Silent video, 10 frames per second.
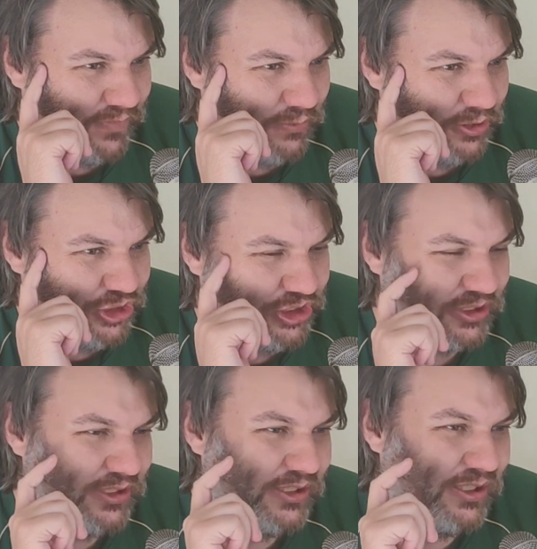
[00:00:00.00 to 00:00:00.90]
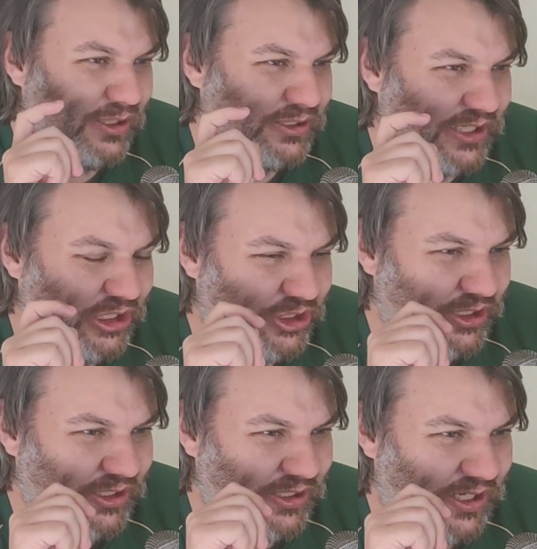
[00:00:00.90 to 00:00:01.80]
which
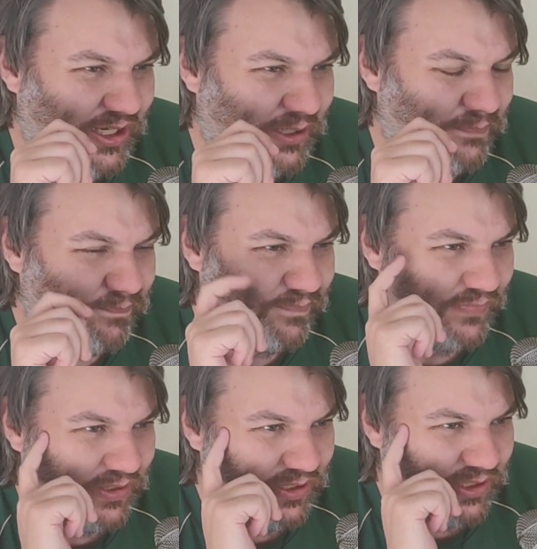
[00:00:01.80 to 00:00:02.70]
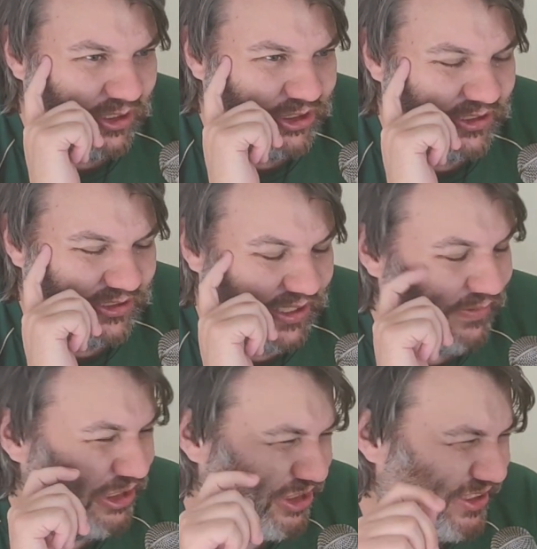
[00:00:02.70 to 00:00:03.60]
essentially shares the
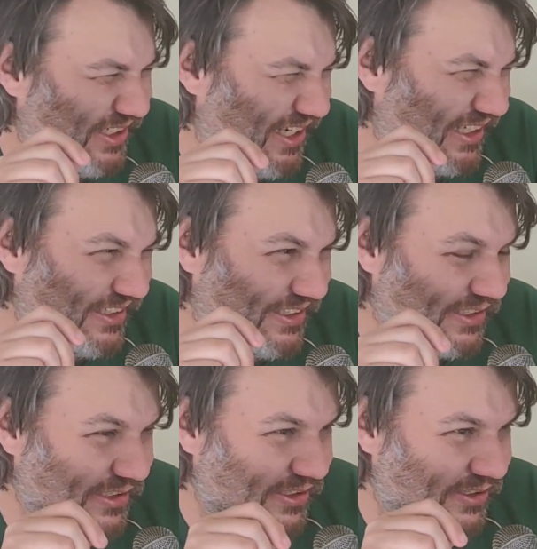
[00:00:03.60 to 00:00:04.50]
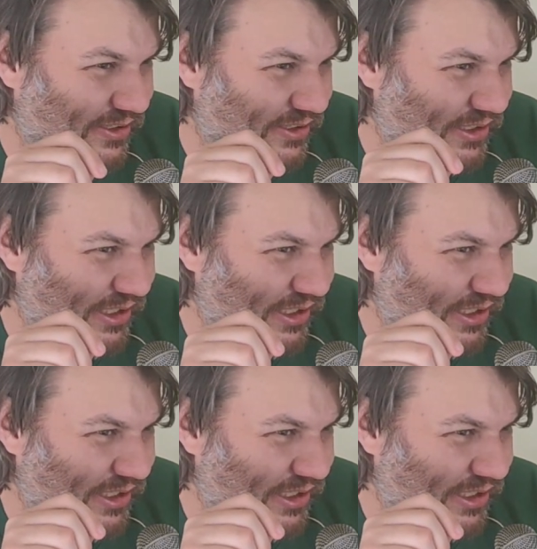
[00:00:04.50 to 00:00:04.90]
same engine as the